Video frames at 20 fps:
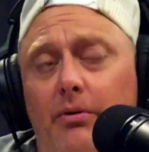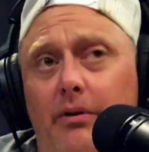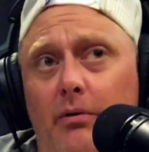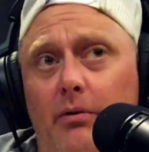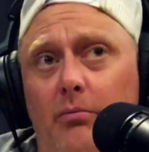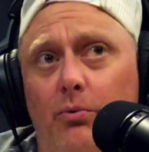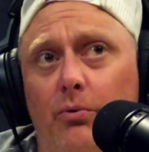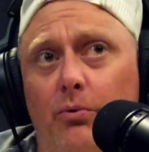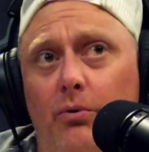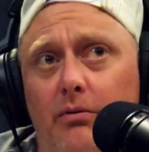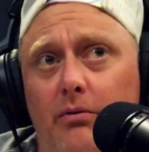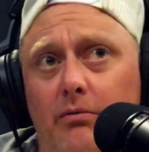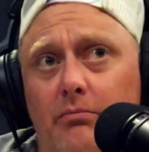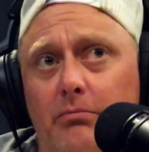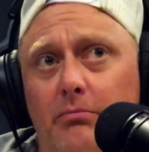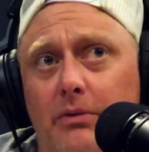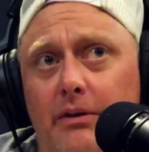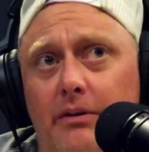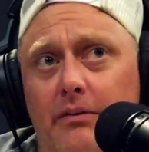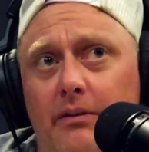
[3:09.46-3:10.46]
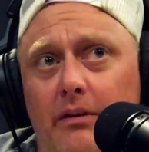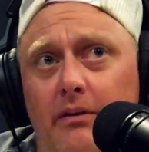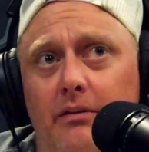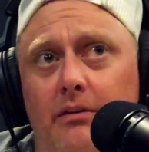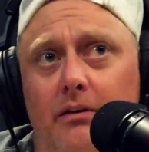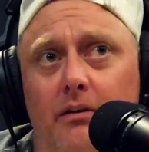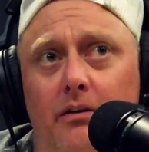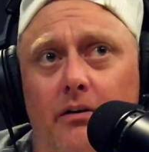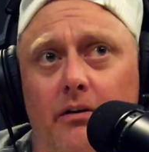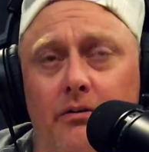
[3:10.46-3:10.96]
important, being that
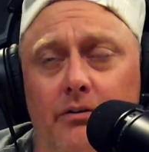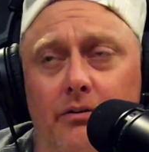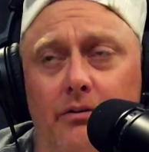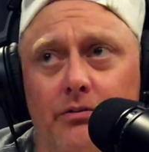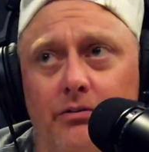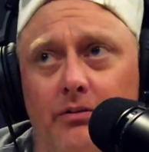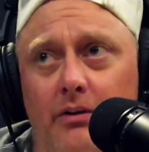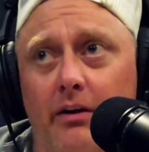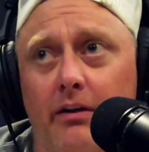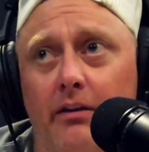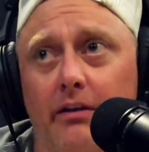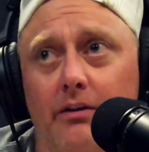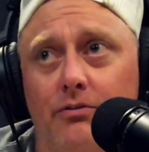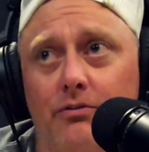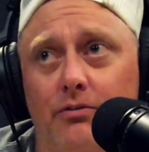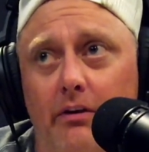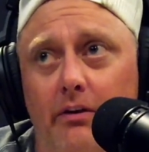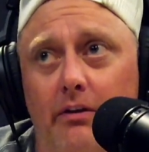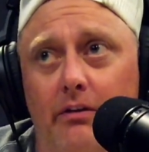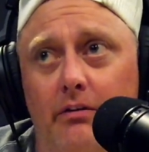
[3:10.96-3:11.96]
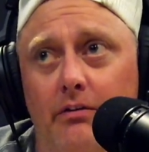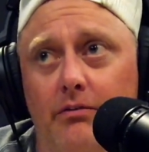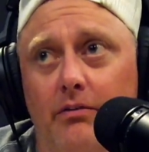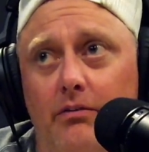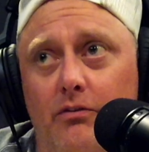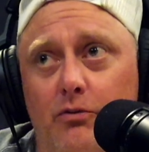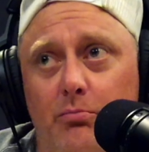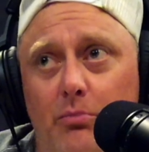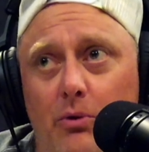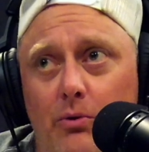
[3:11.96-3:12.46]
the underside of that trailer is
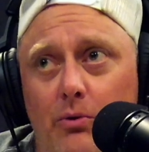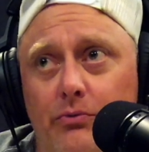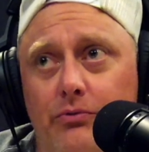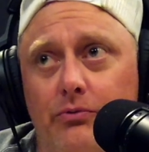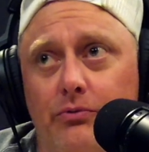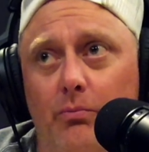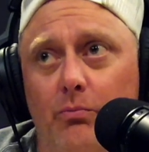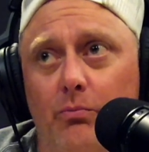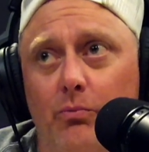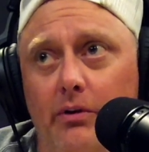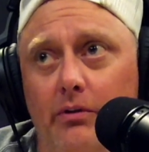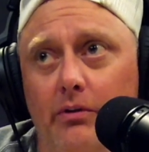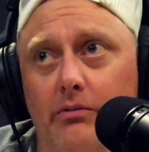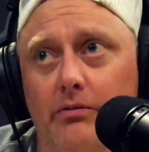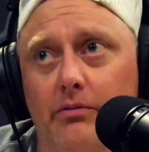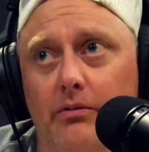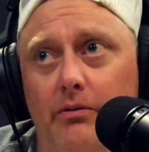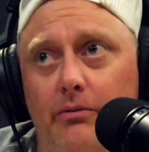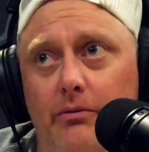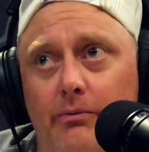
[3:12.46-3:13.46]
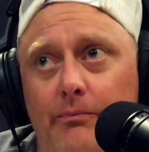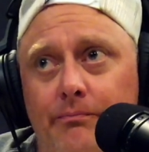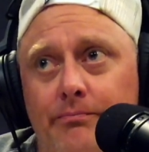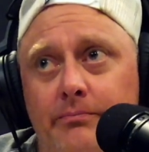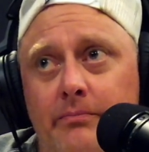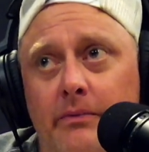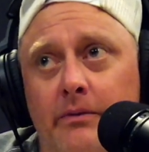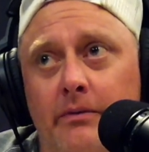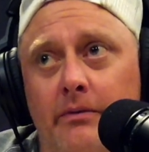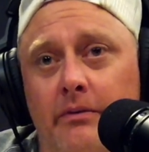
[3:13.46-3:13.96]
exposed somewhat. So
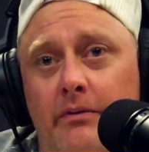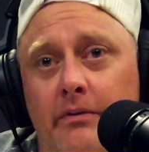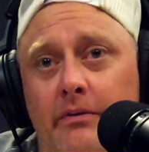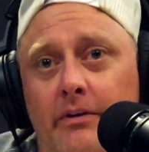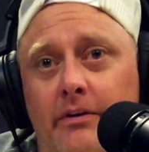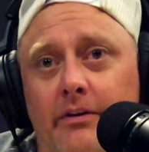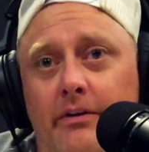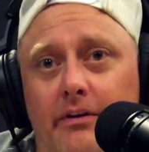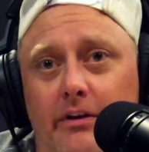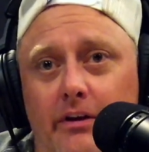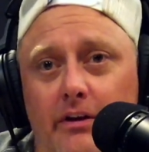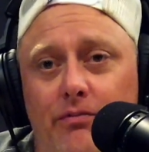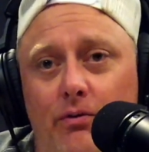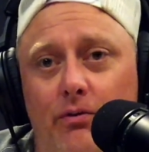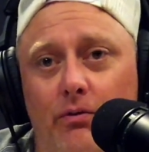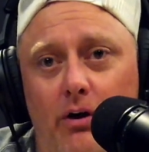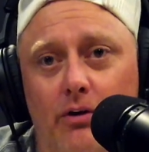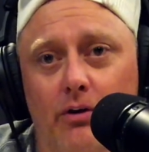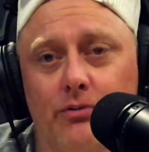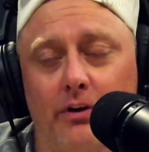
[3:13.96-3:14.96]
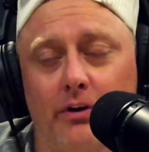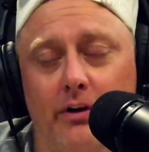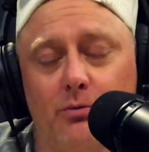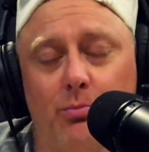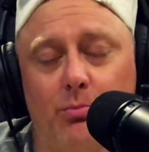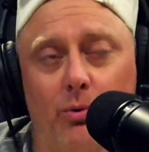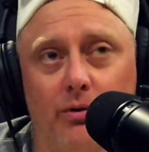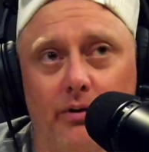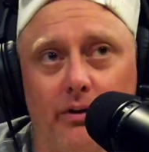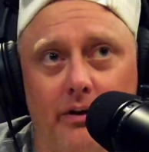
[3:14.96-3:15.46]
if you are
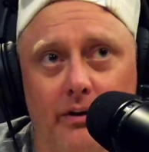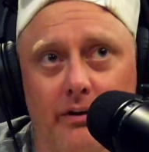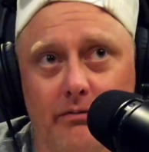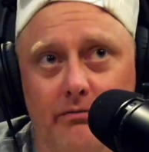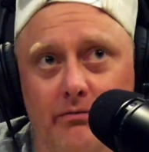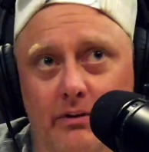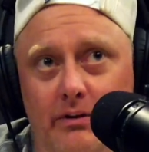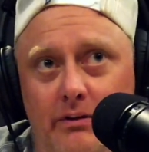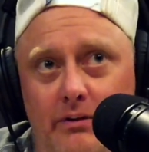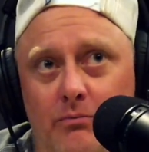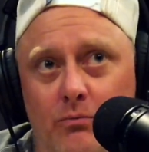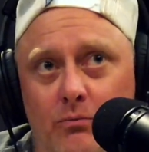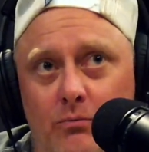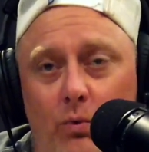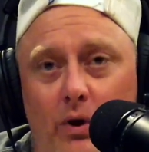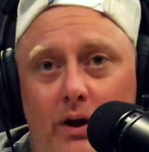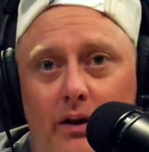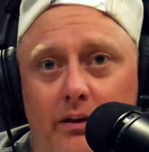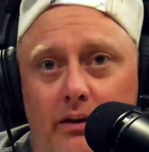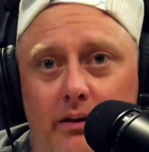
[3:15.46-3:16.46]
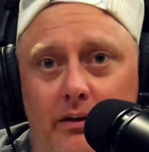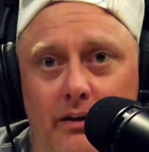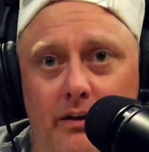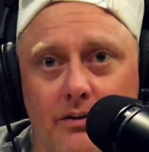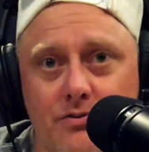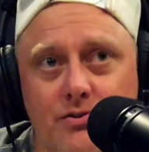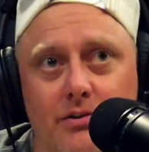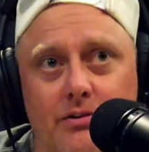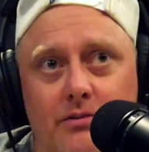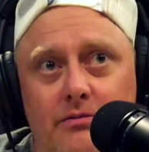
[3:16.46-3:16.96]
transporting it in wet
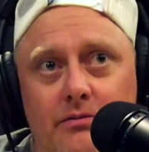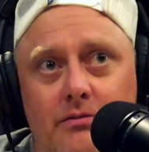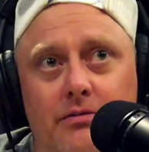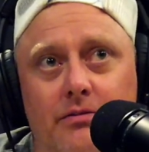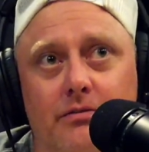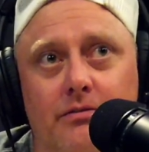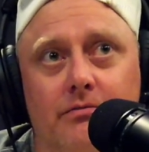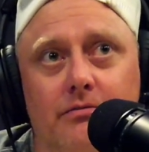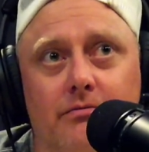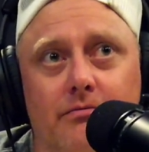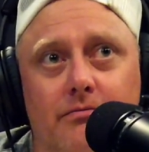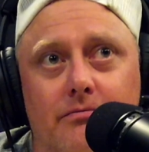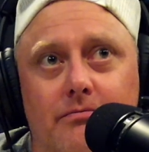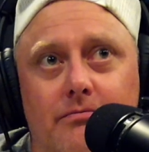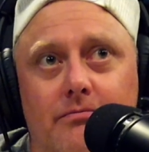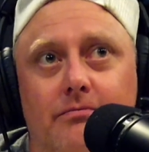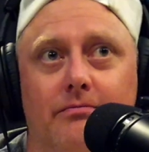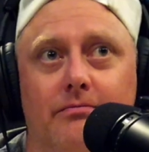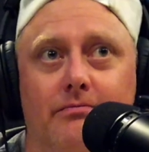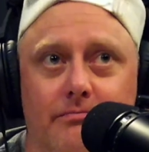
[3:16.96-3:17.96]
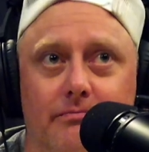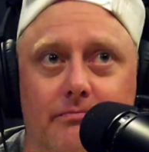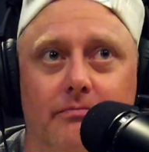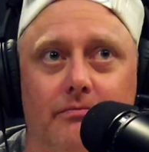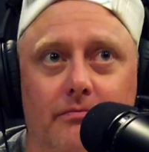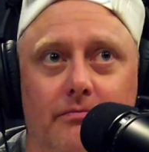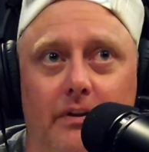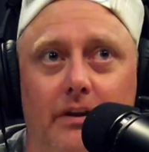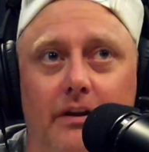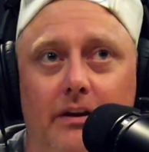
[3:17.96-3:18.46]
conditions,
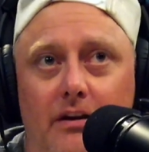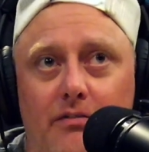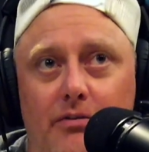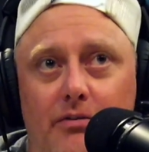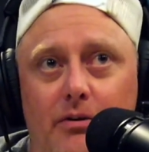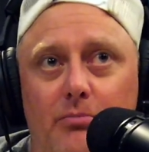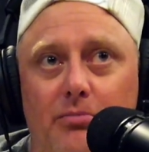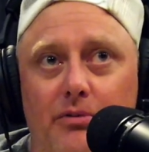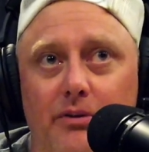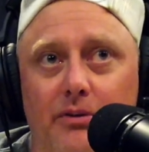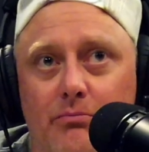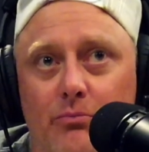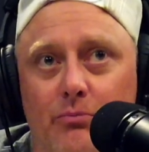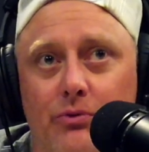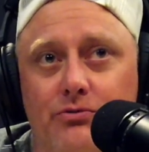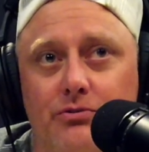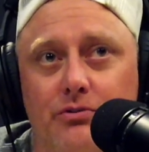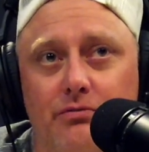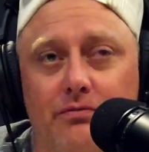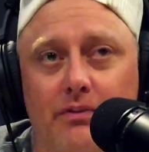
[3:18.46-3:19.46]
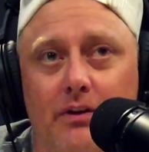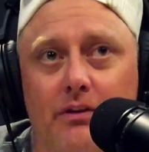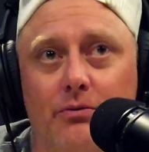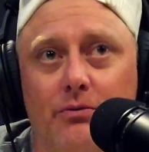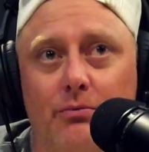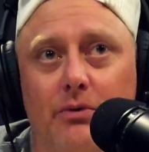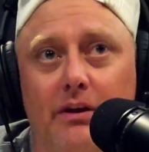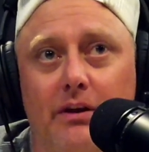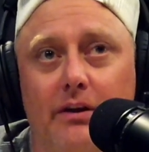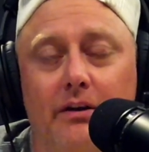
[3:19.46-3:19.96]
inevitably moisture finds a
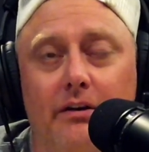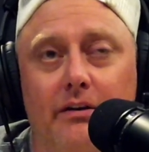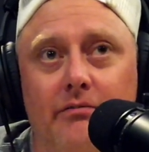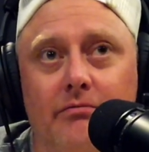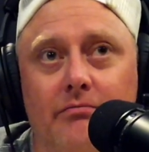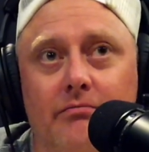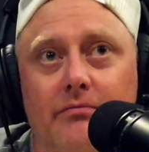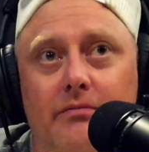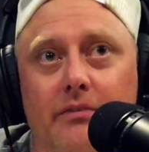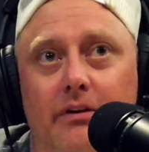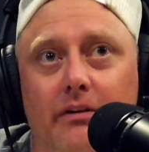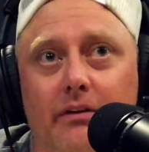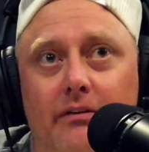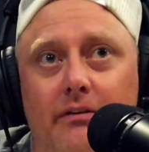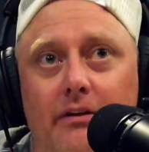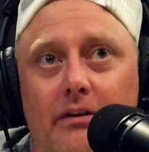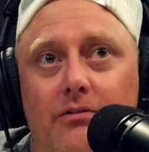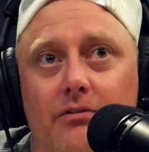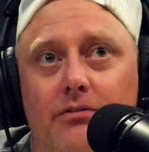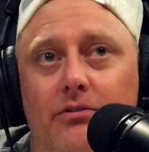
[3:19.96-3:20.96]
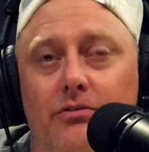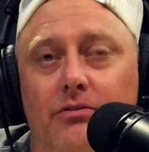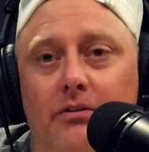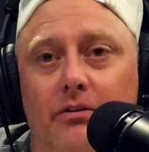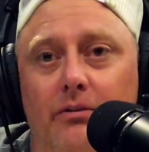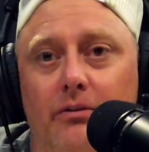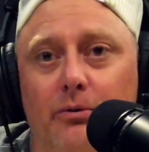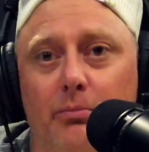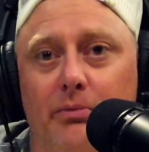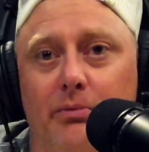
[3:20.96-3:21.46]
way in, and that's just a
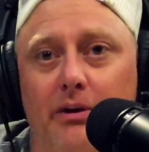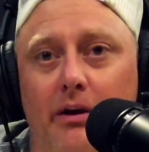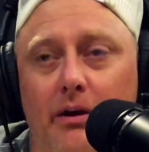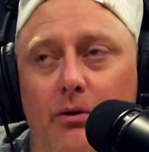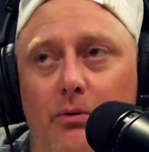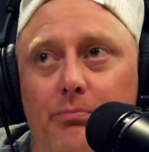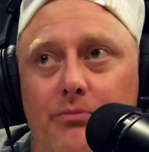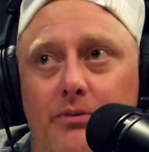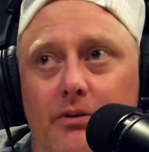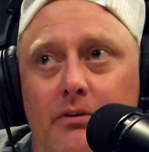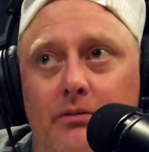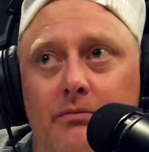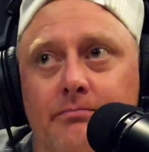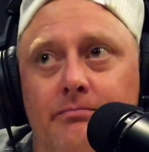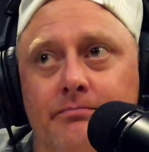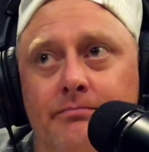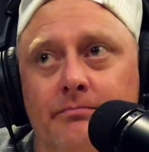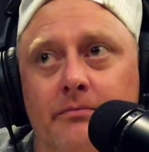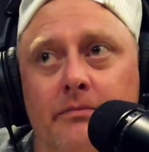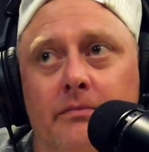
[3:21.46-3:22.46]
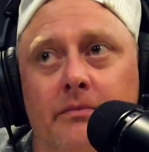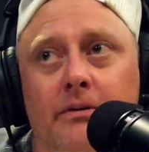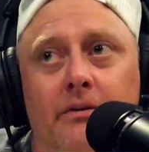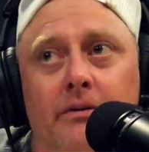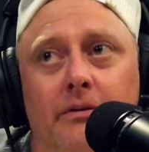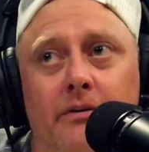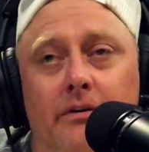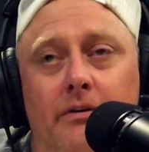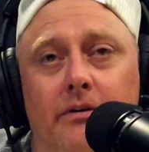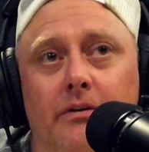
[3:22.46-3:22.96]
little bit of help to
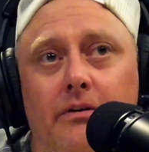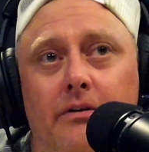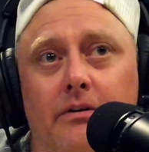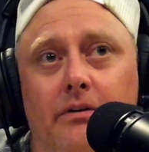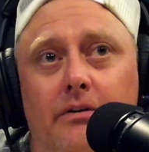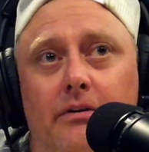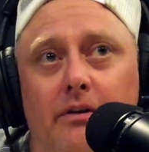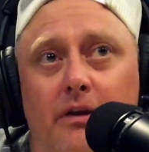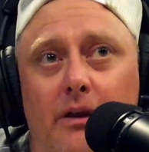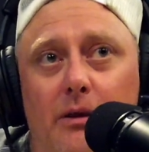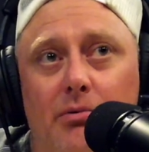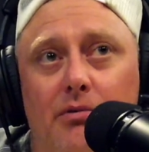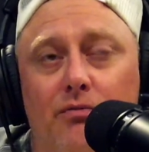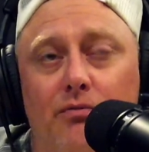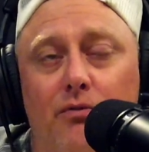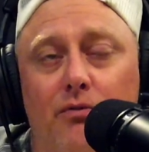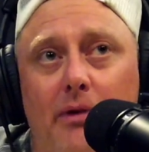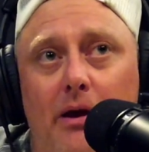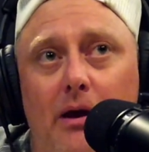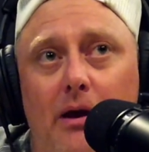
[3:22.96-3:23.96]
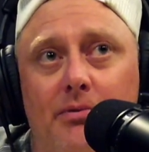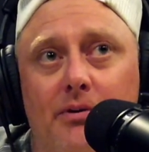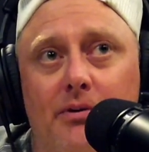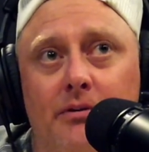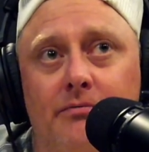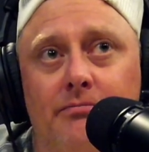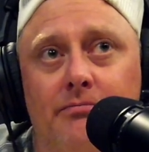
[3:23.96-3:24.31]
keep it from happening.